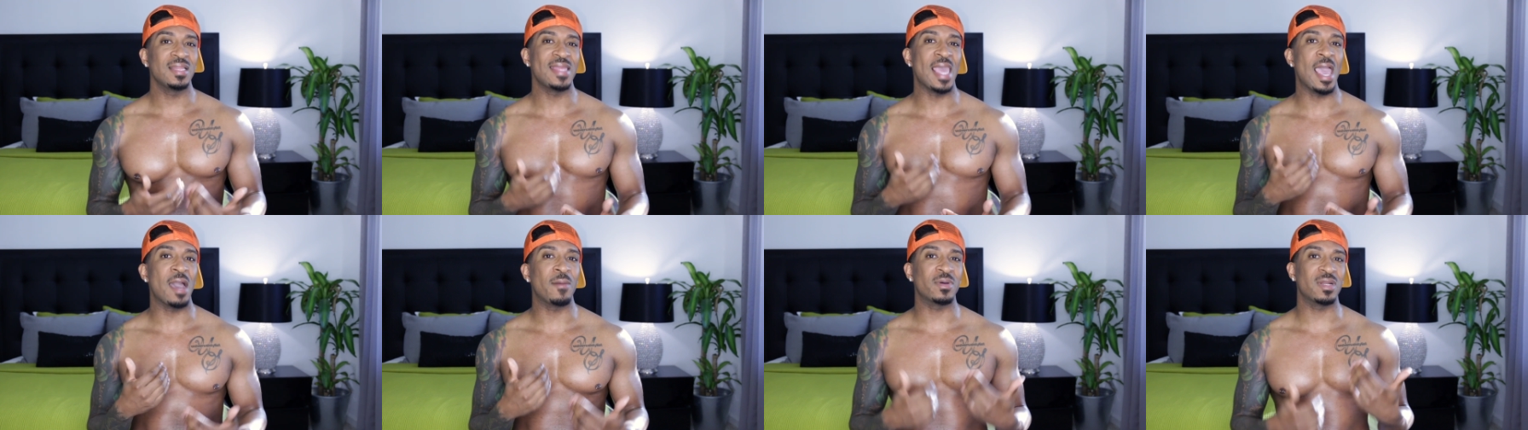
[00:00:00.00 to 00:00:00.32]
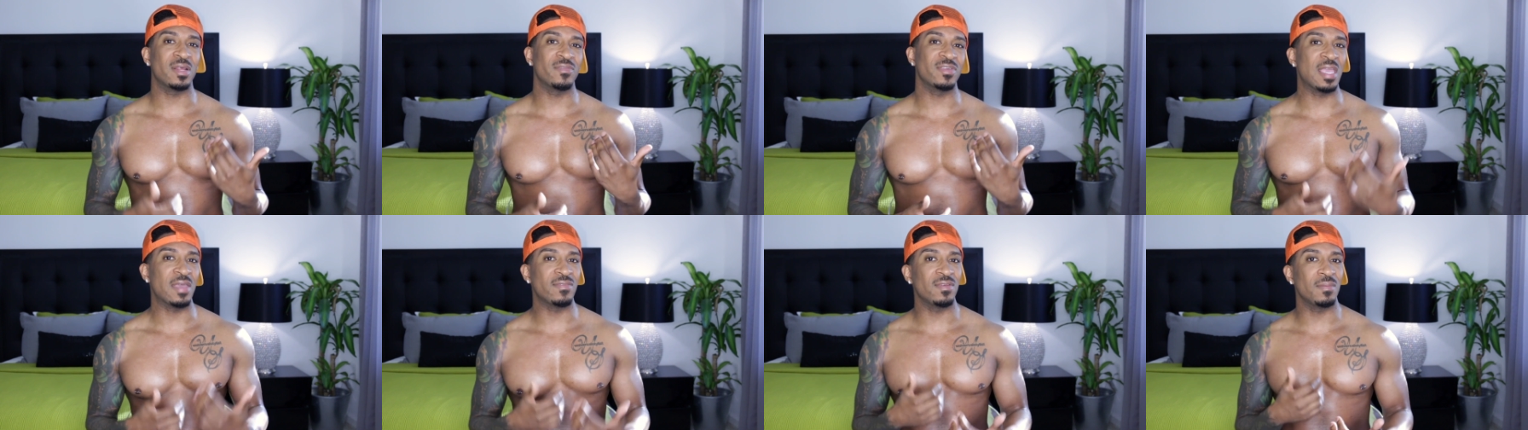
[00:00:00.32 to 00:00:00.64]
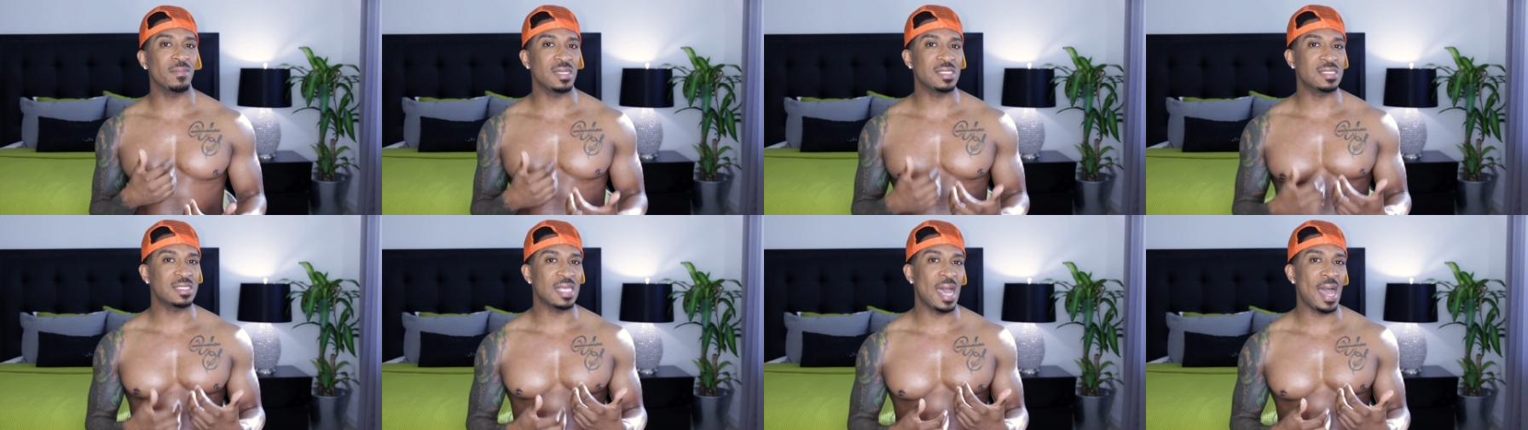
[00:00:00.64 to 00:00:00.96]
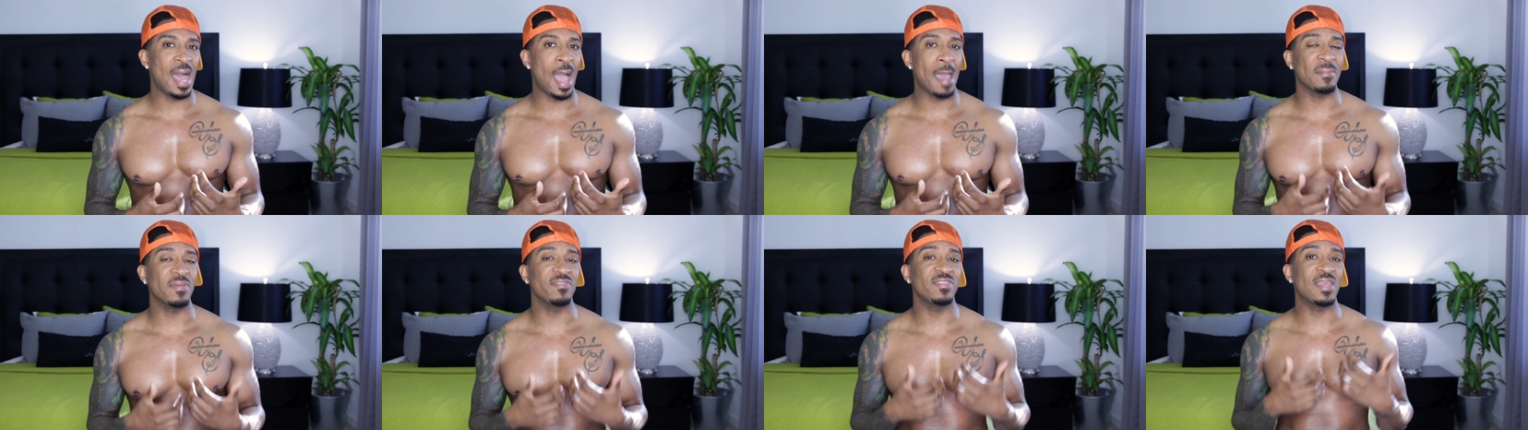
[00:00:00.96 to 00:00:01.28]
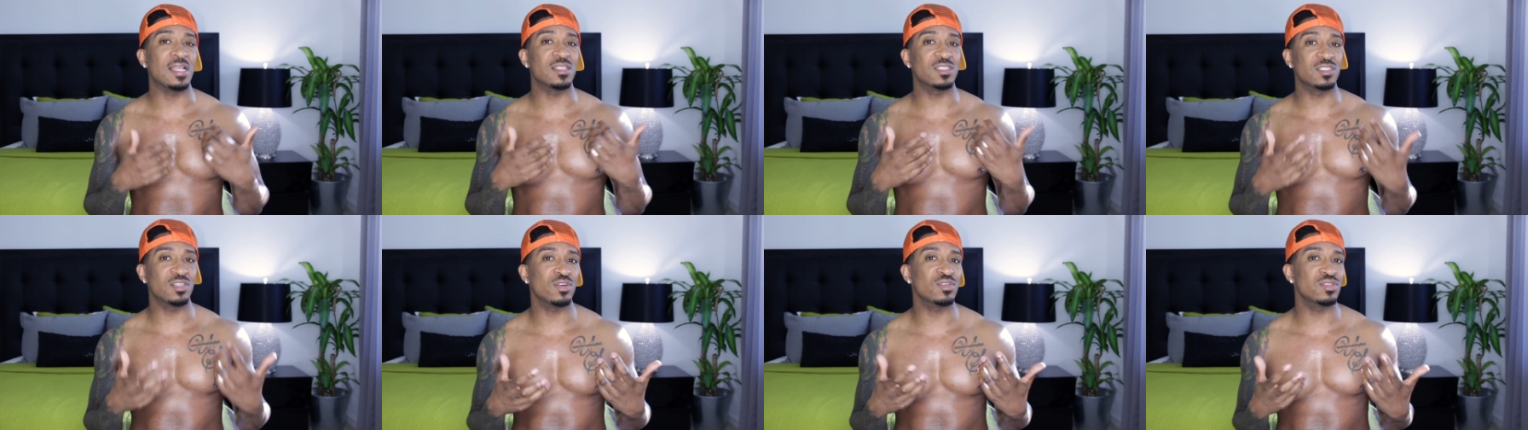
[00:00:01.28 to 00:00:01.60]
that would have given me time if
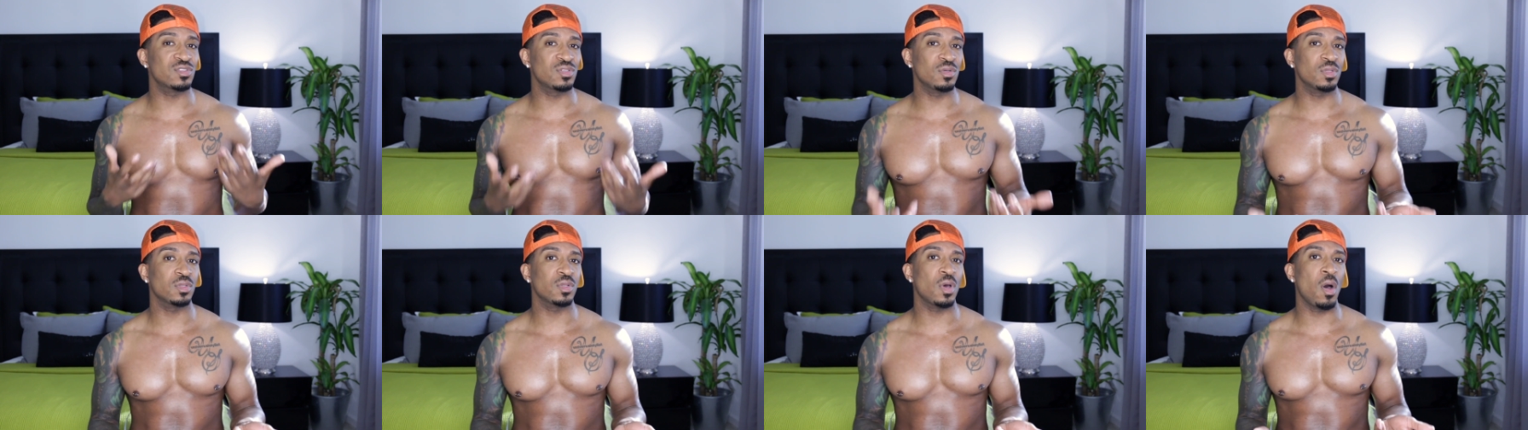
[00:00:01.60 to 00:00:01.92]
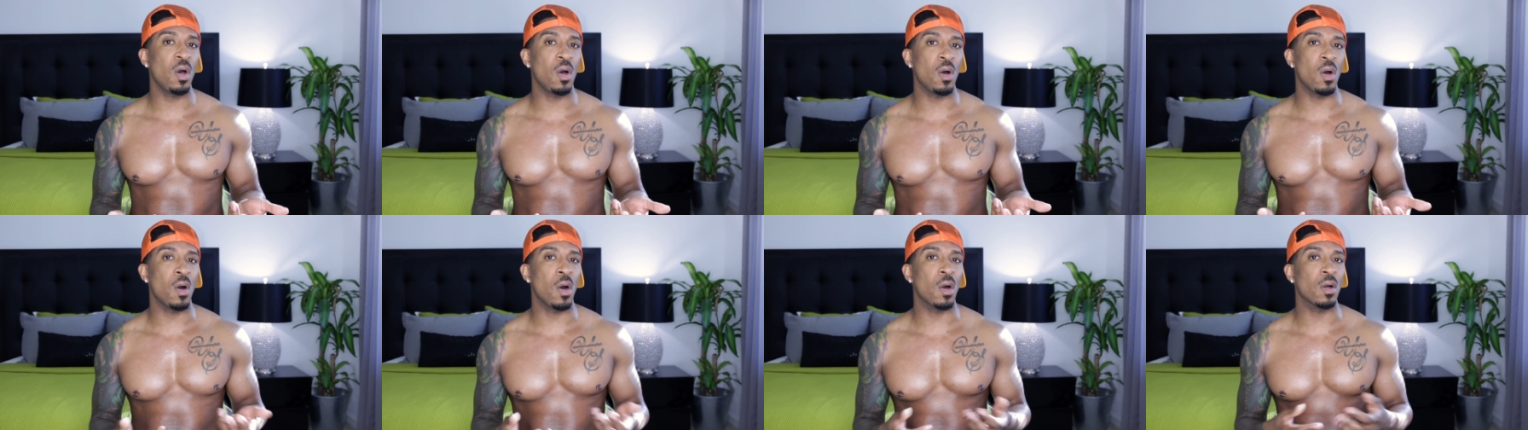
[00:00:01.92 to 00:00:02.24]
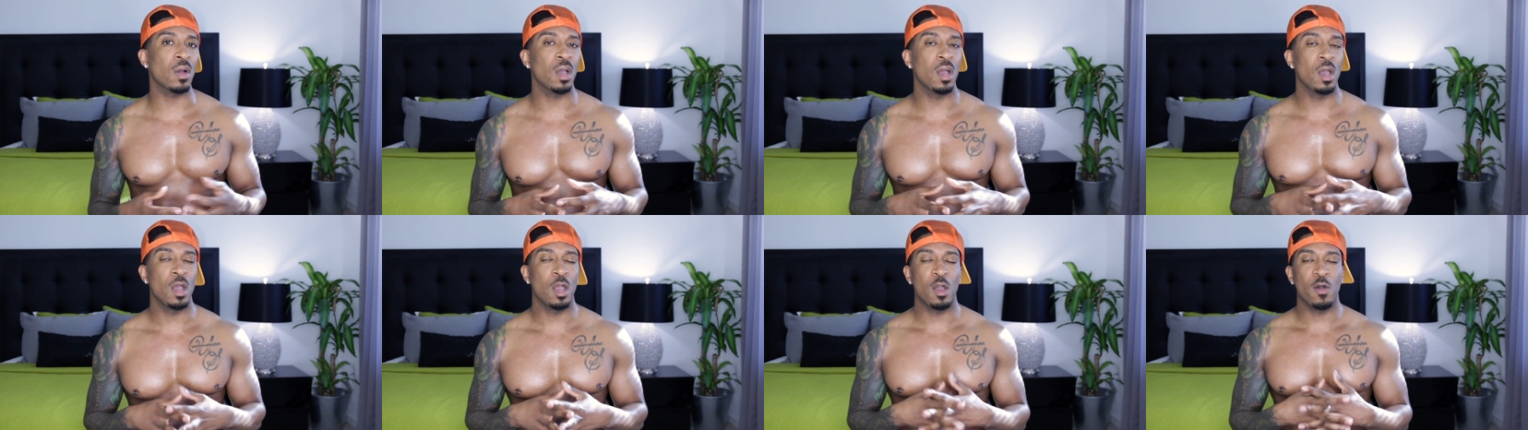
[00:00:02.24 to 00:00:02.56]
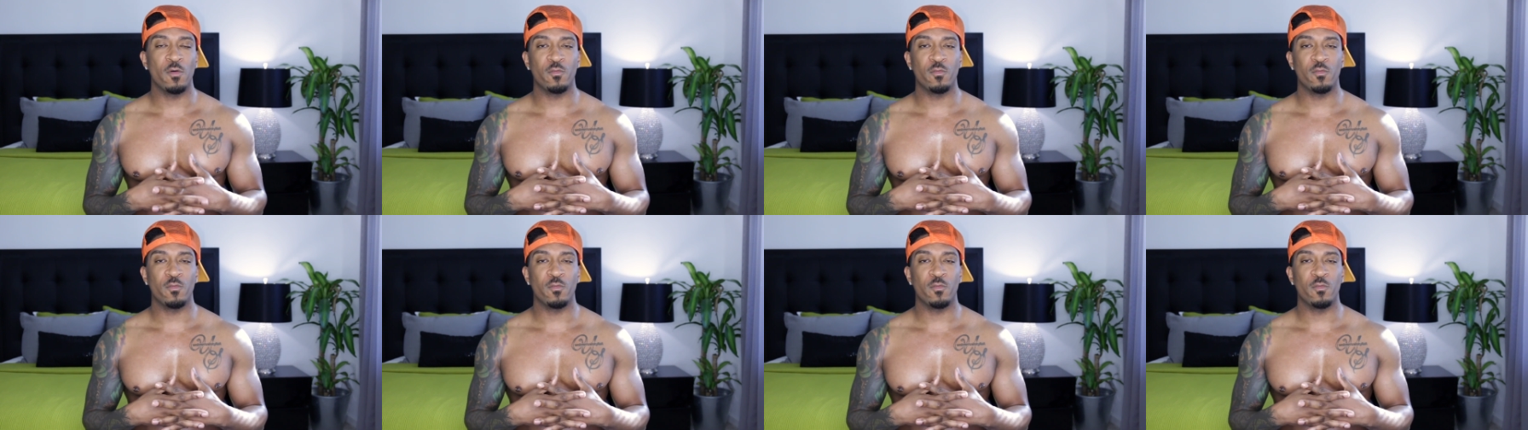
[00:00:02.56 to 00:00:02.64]
they took too long